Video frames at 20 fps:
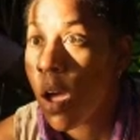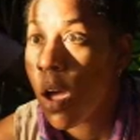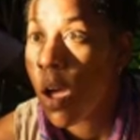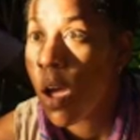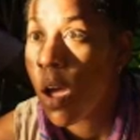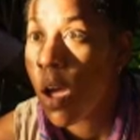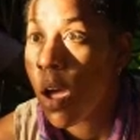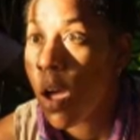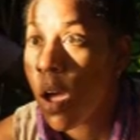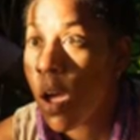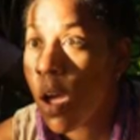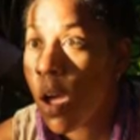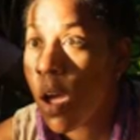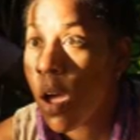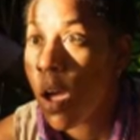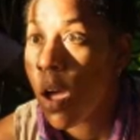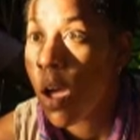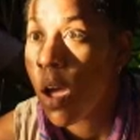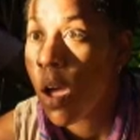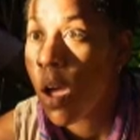
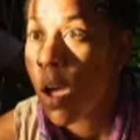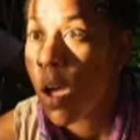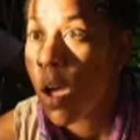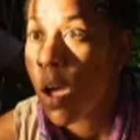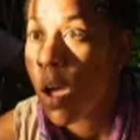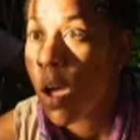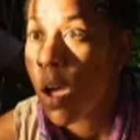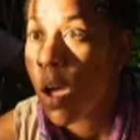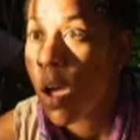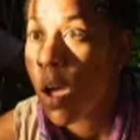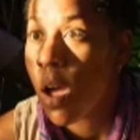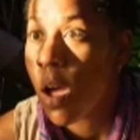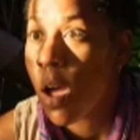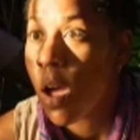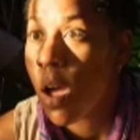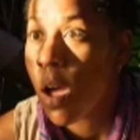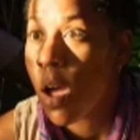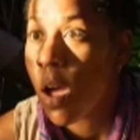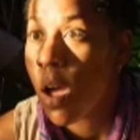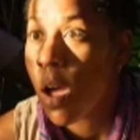
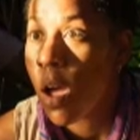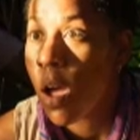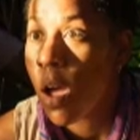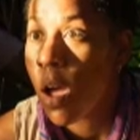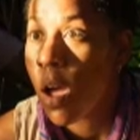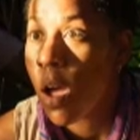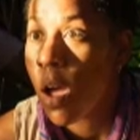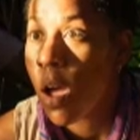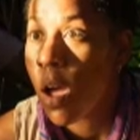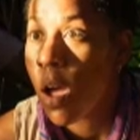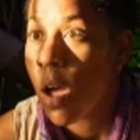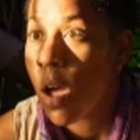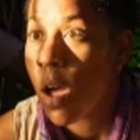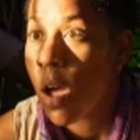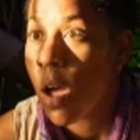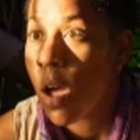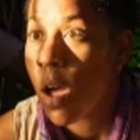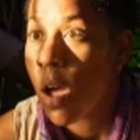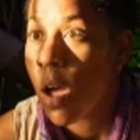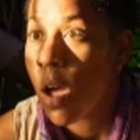
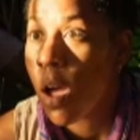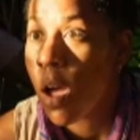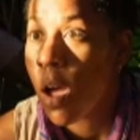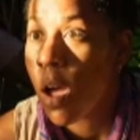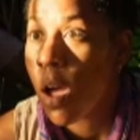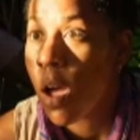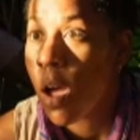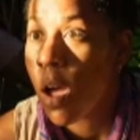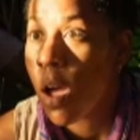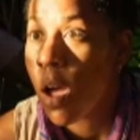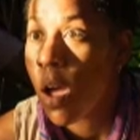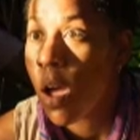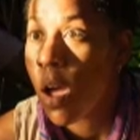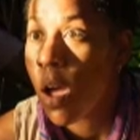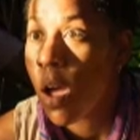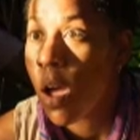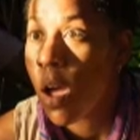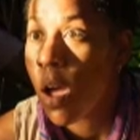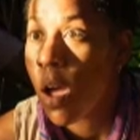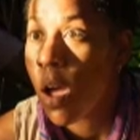
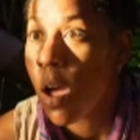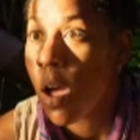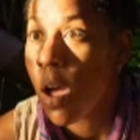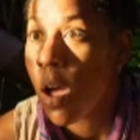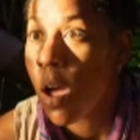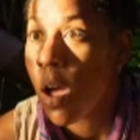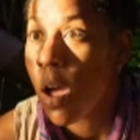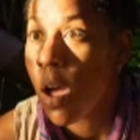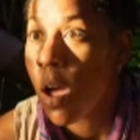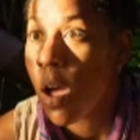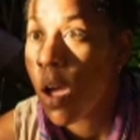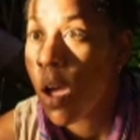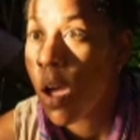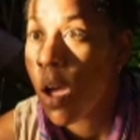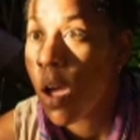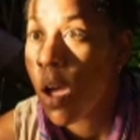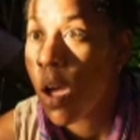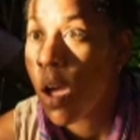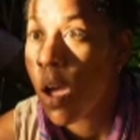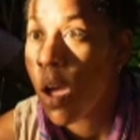
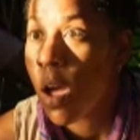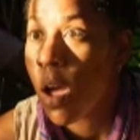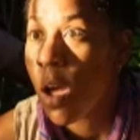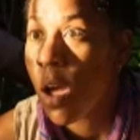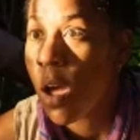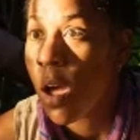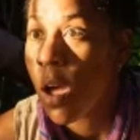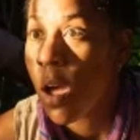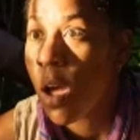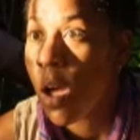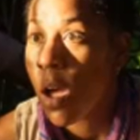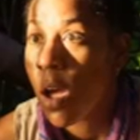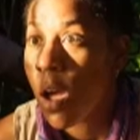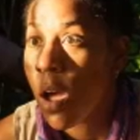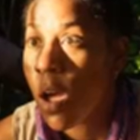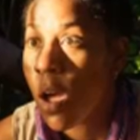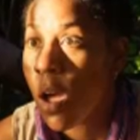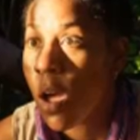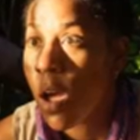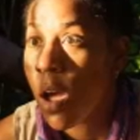
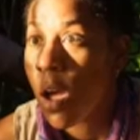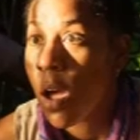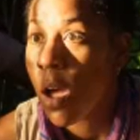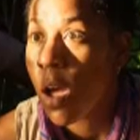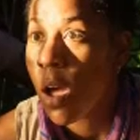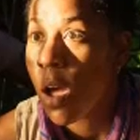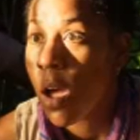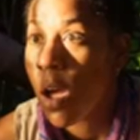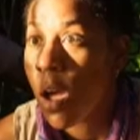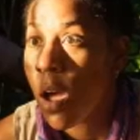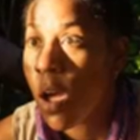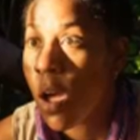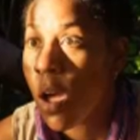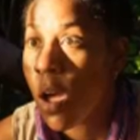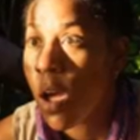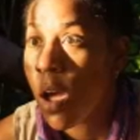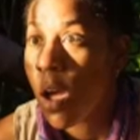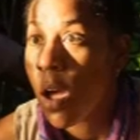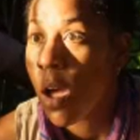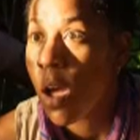
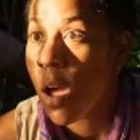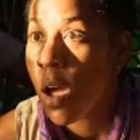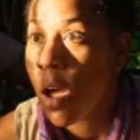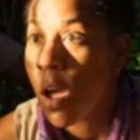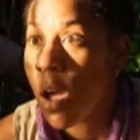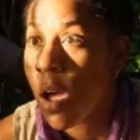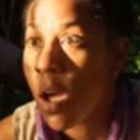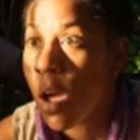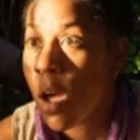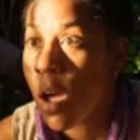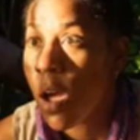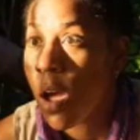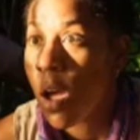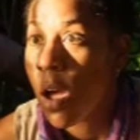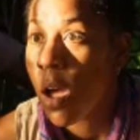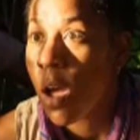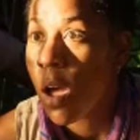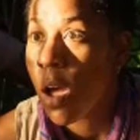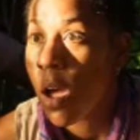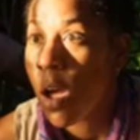(silent)